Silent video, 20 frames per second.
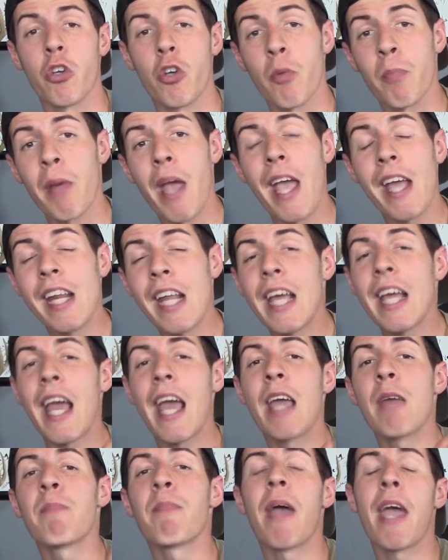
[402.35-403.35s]
You're painting
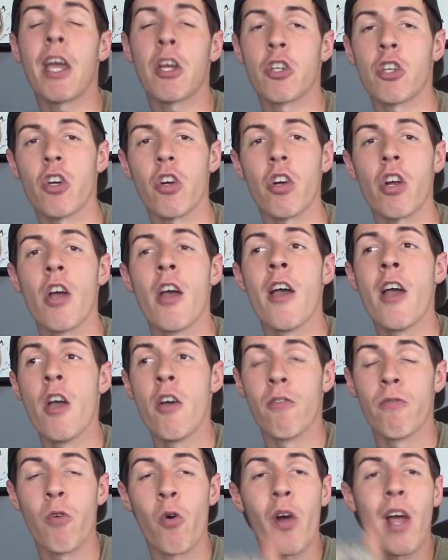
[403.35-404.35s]
a picture
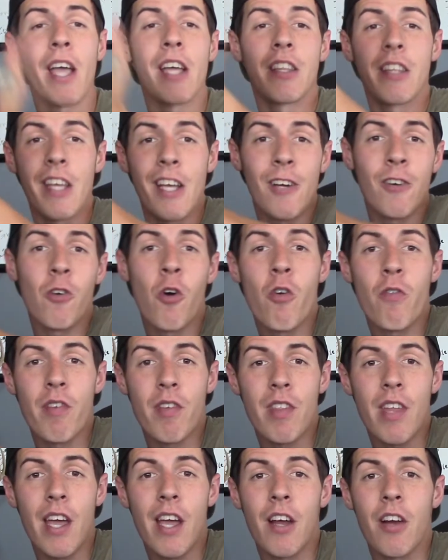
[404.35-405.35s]
for a deer over
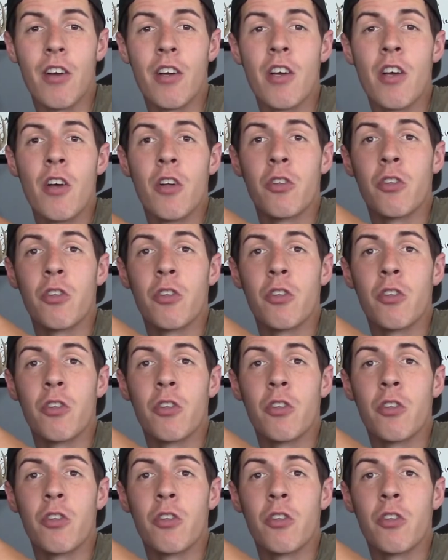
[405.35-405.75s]
there